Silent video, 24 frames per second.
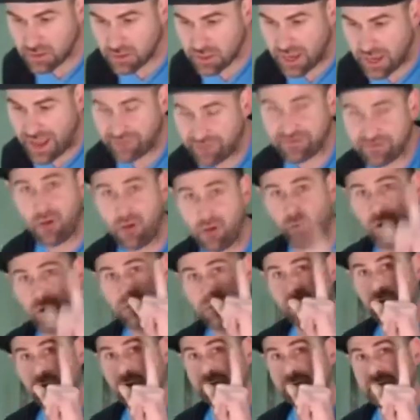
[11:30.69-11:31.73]
I've got 1
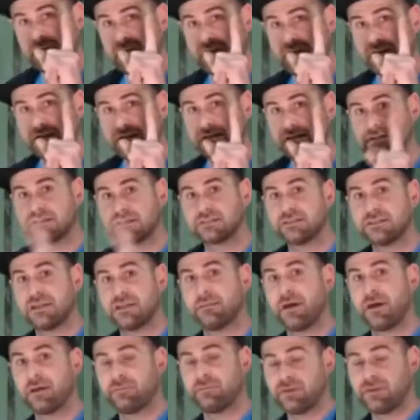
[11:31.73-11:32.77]
more minute to say
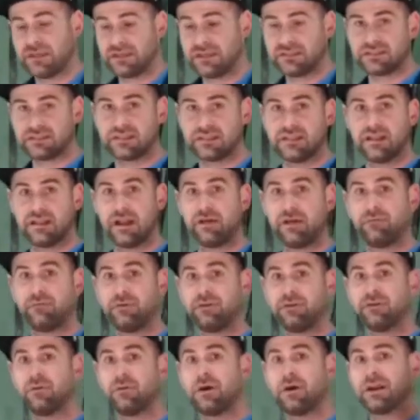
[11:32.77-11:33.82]
my piece, and then I
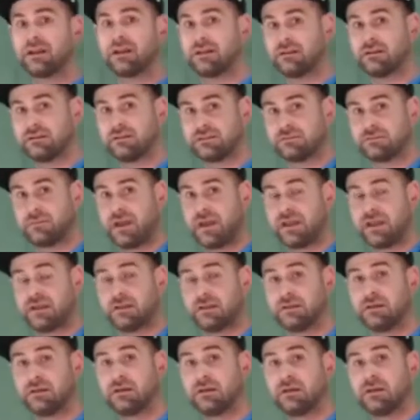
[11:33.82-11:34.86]
really want to
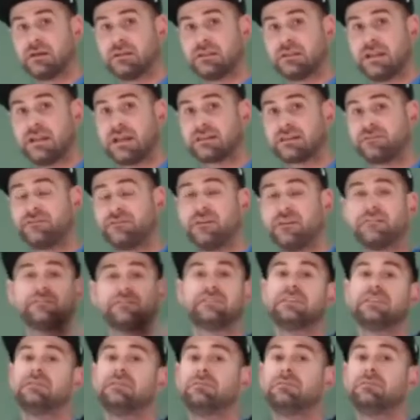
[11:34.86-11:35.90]
spend the next
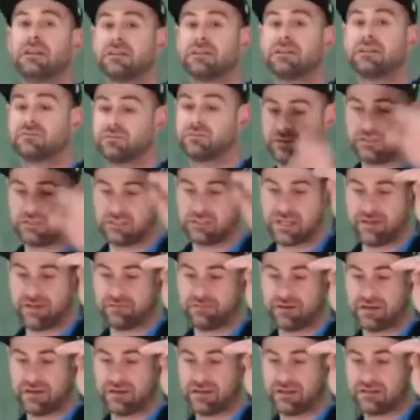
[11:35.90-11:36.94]
15 minutes really
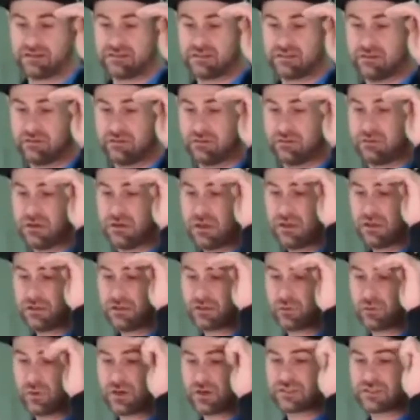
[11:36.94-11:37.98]
diving into the
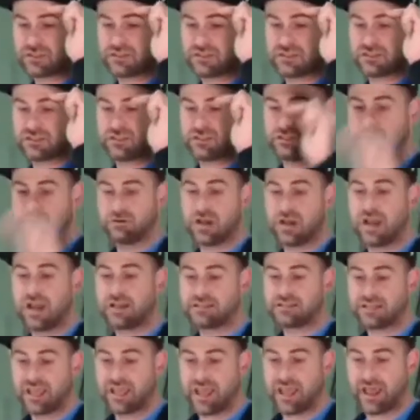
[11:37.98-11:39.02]
questions that you
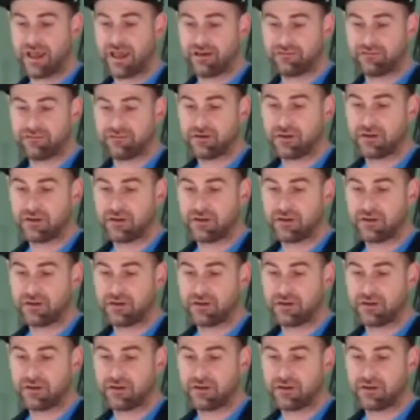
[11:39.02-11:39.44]
guys have,